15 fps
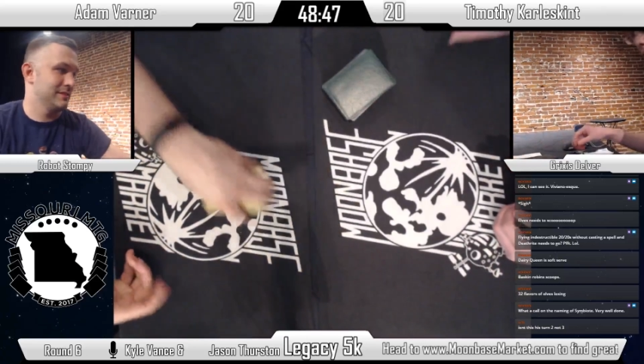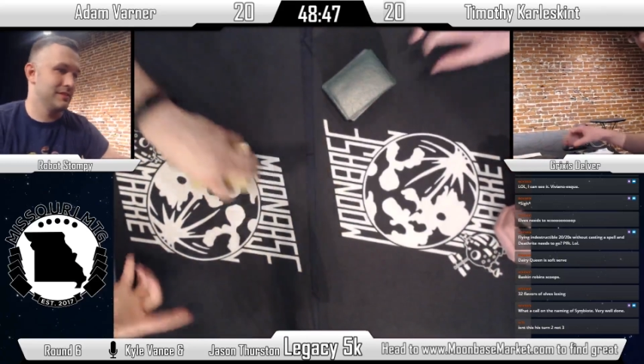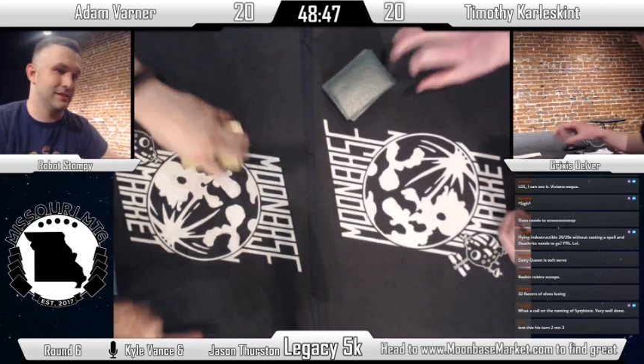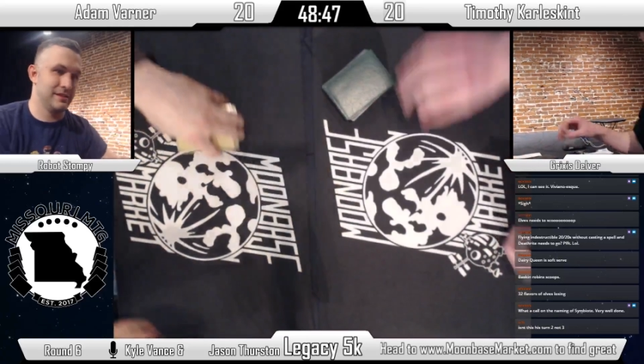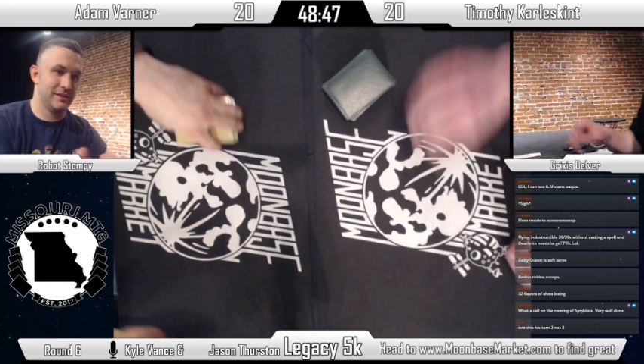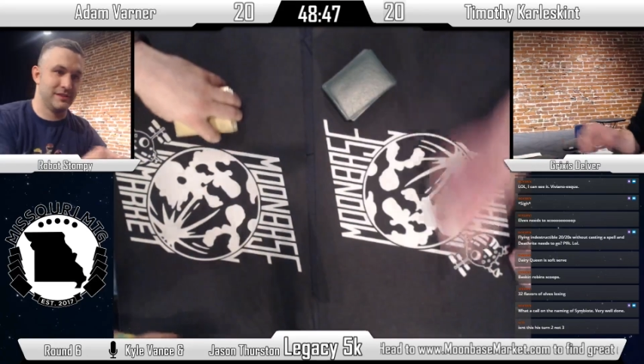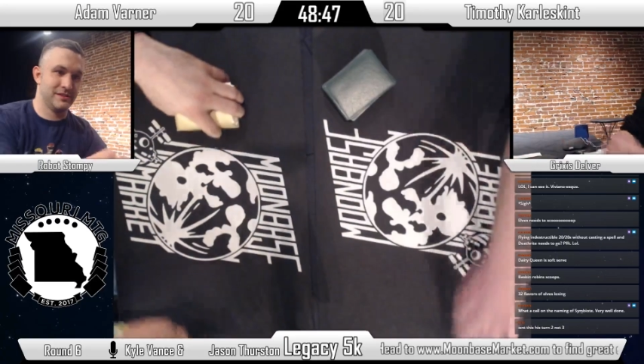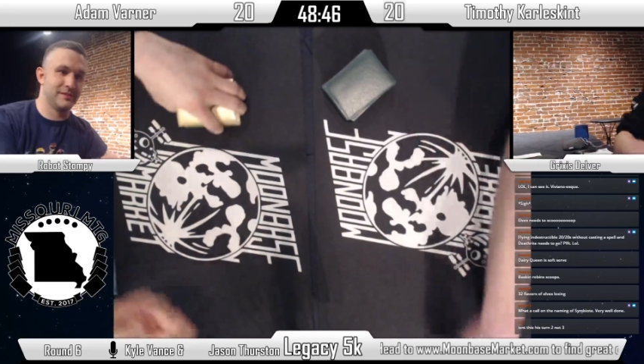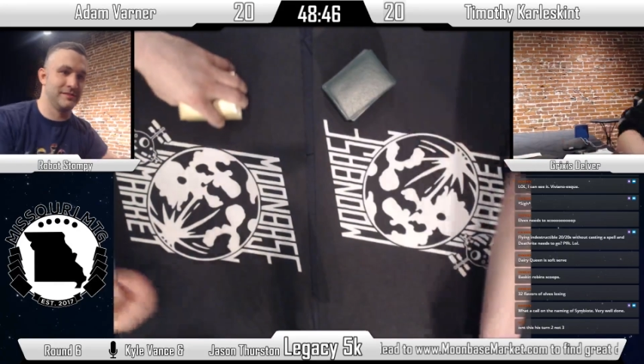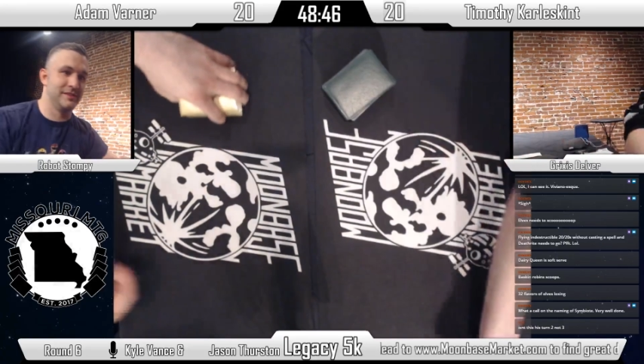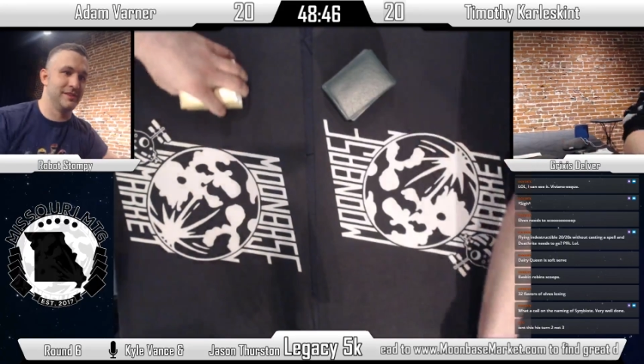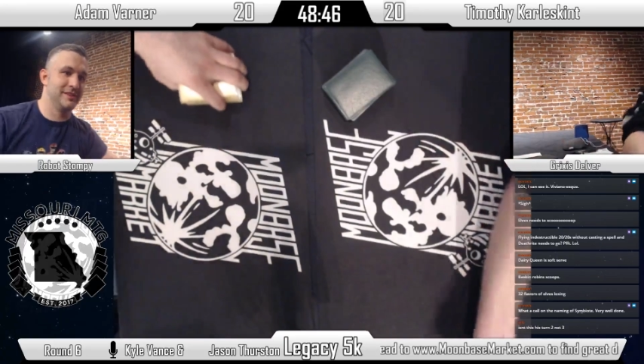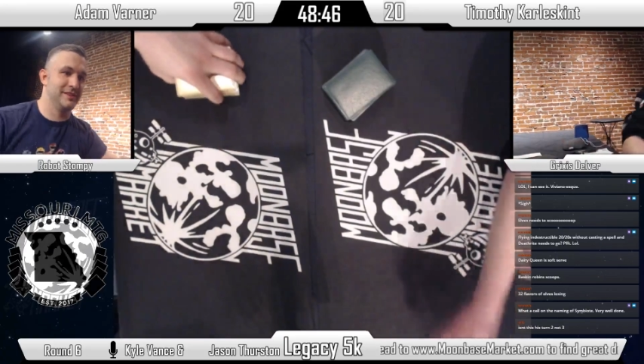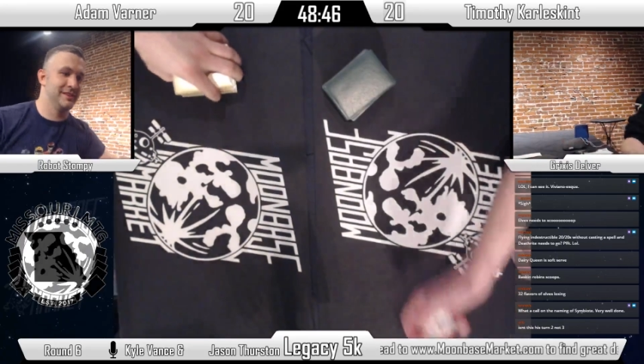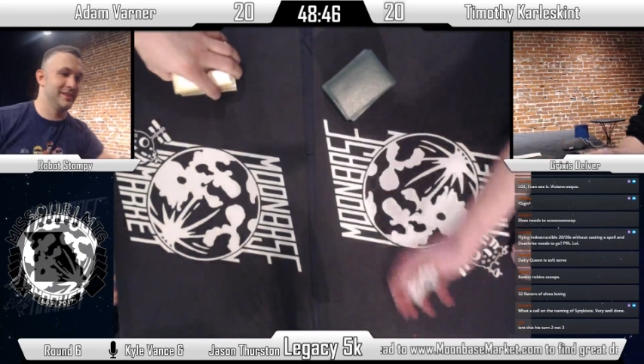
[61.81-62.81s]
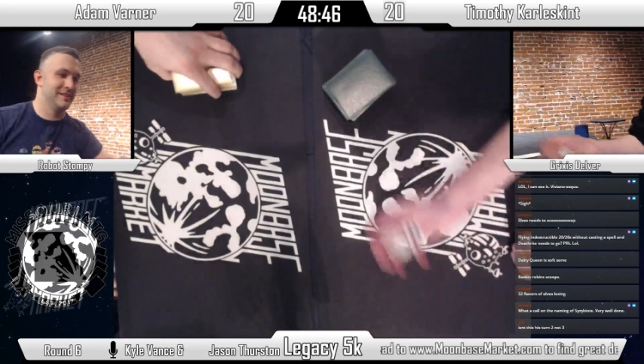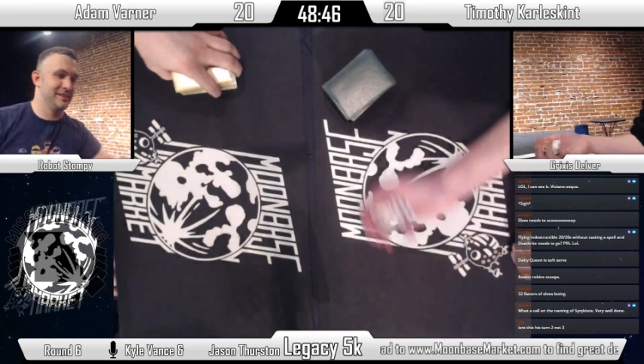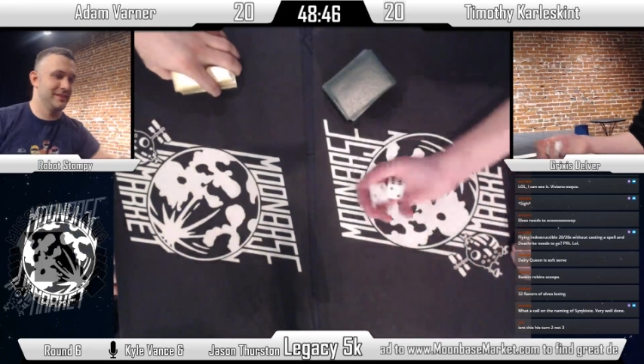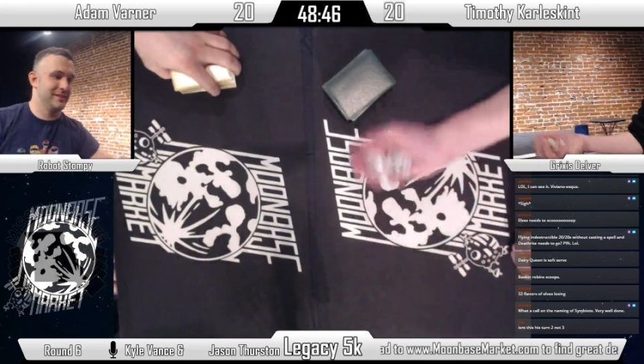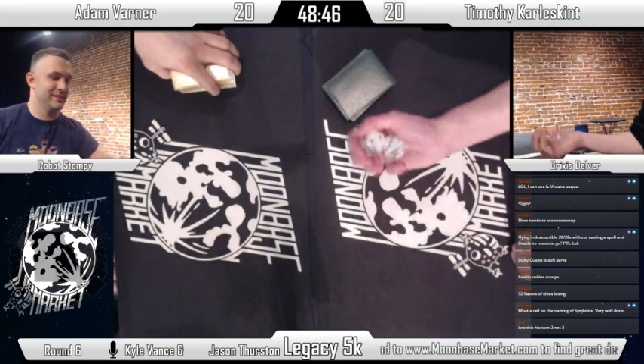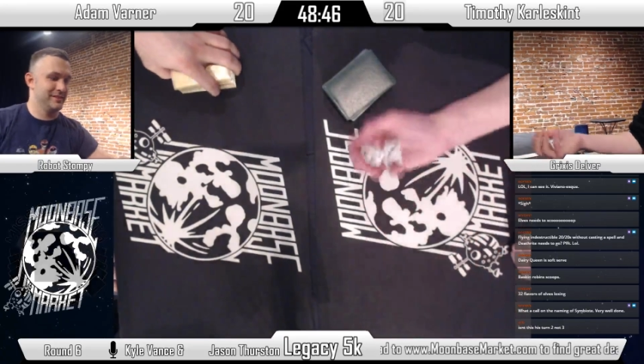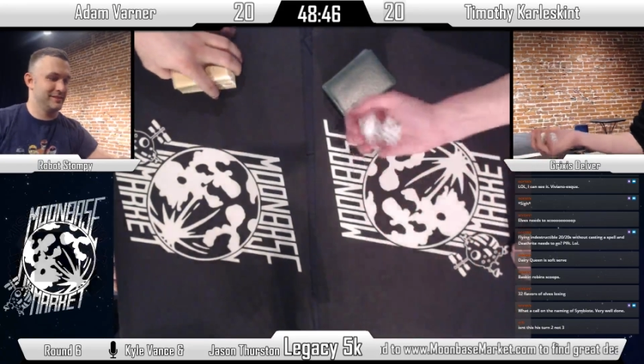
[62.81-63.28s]
getting ready to
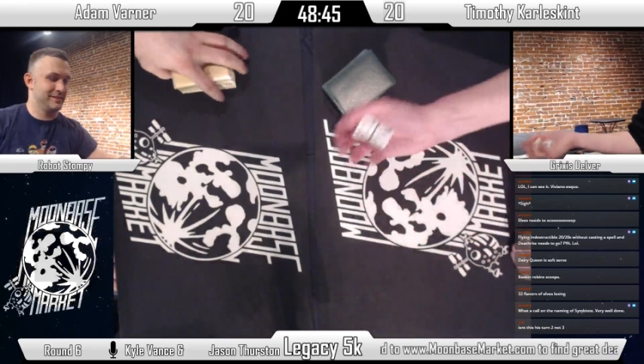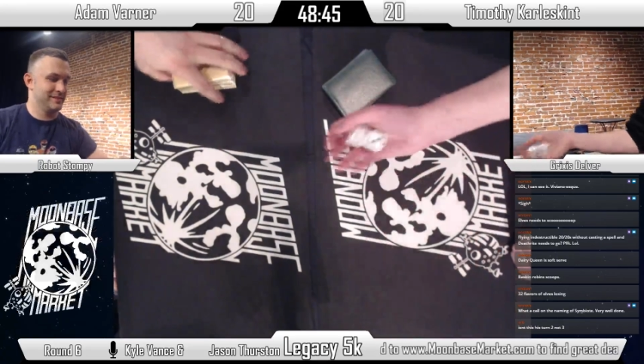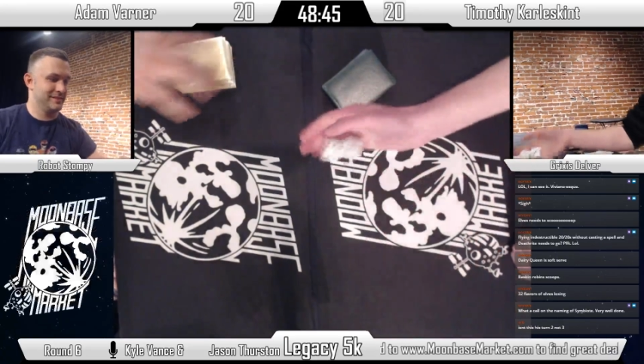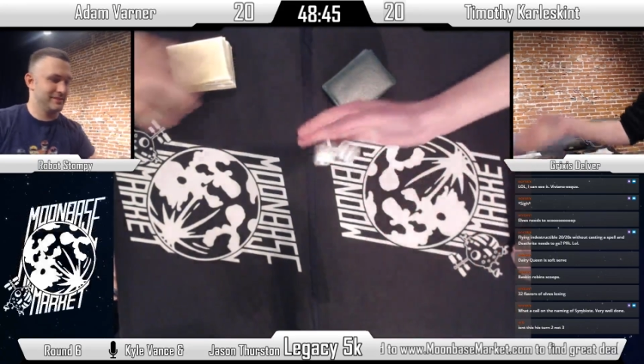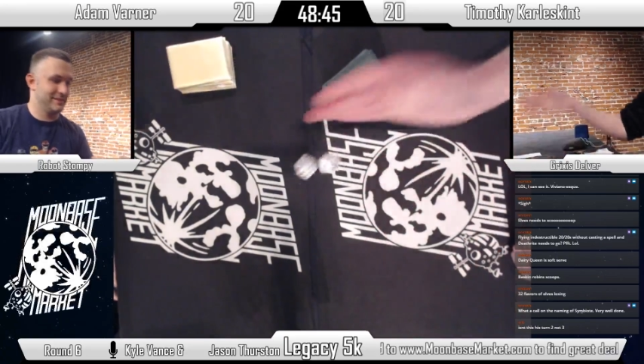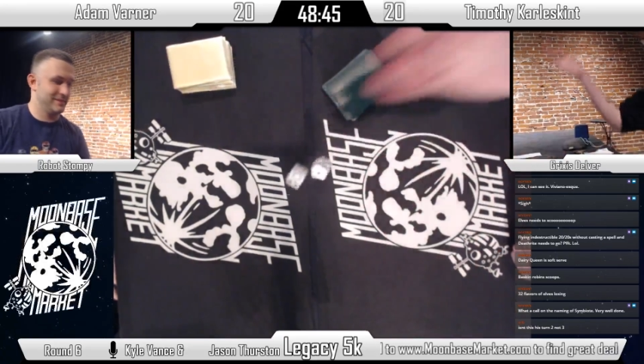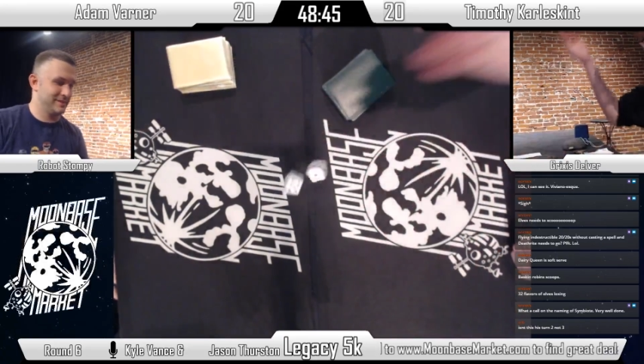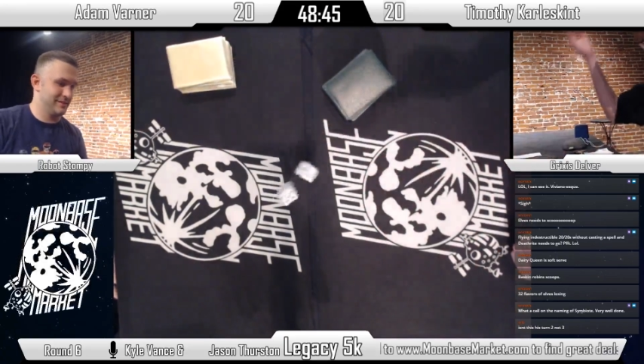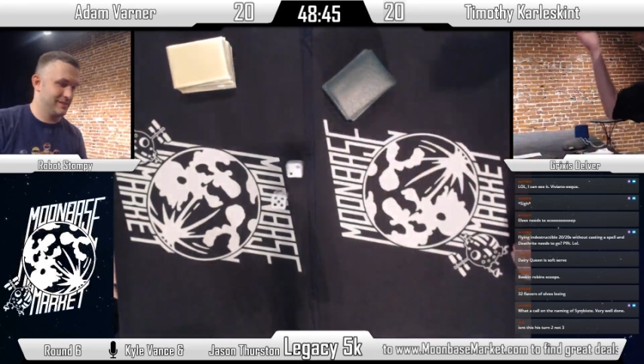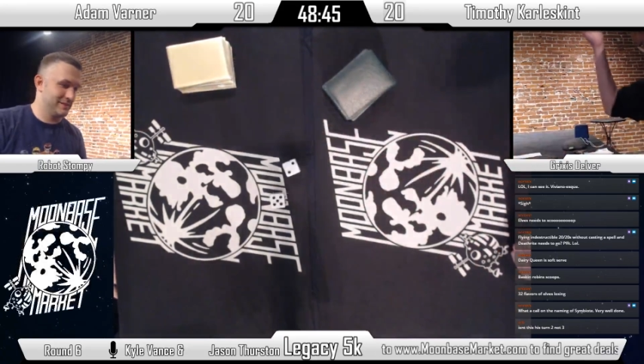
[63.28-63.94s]
get going here.